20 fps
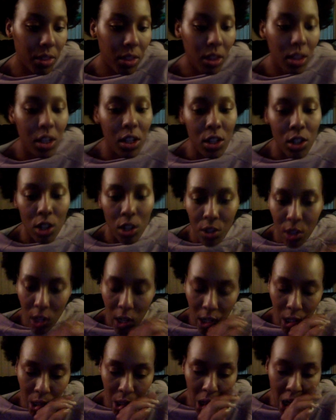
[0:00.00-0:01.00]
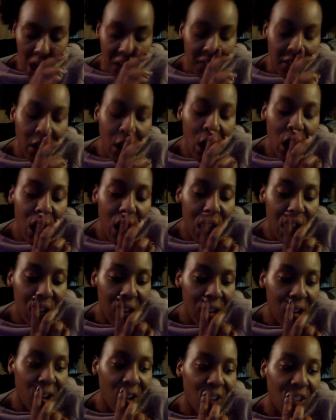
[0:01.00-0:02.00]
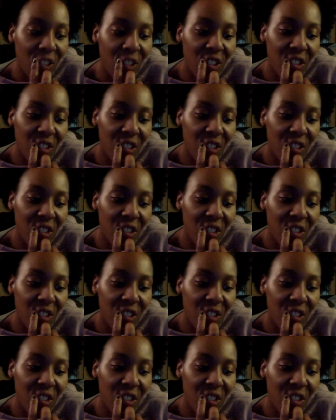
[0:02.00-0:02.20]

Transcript: These are things that I've, you know,